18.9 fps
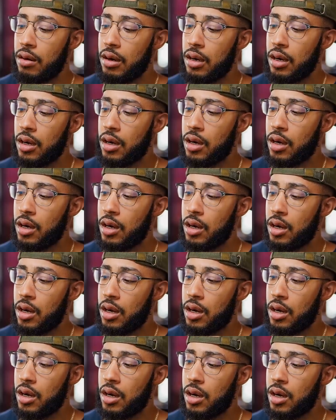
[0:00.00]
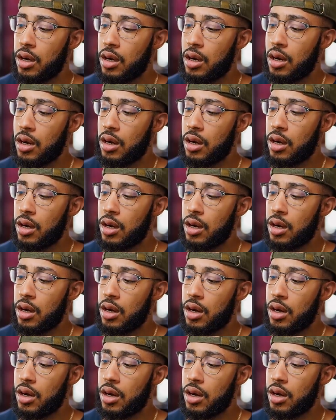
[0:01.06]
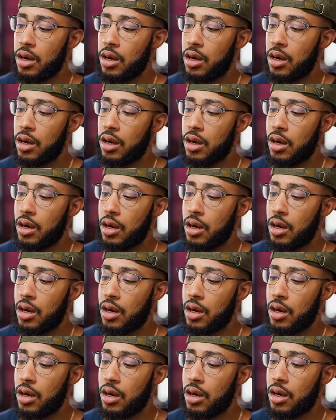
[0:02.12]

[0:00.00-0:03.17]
Nobody speaks.